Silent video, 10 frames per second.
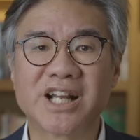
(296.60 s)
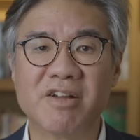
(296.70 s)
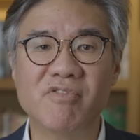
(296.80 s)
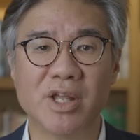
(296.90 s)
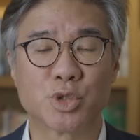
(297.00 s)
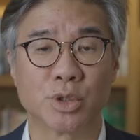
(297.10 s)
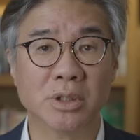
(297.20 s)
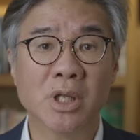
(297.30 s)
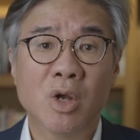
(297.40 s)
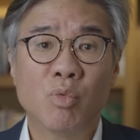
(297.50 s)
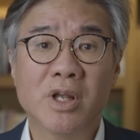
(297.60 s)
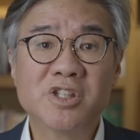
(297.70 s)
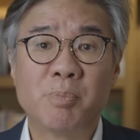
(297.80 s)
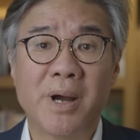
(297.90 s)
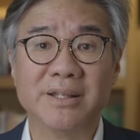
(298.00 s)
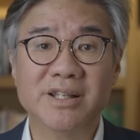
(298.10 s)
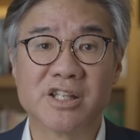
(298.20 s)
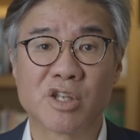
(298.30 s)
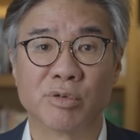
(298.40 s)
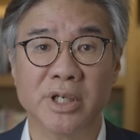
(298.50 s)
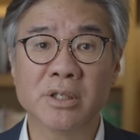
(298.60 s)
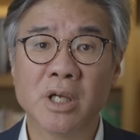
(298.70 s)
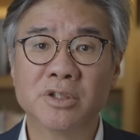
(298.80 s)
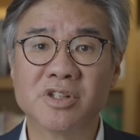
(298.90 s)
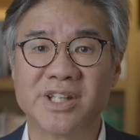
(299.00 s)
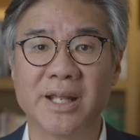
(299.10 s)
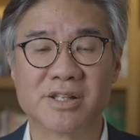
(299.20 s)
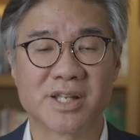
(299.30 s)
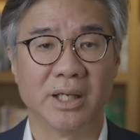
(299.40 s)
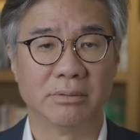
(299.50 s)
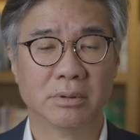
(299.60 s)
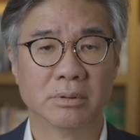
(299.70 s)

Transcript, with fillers: the convention once Biden has agreed to stand aside.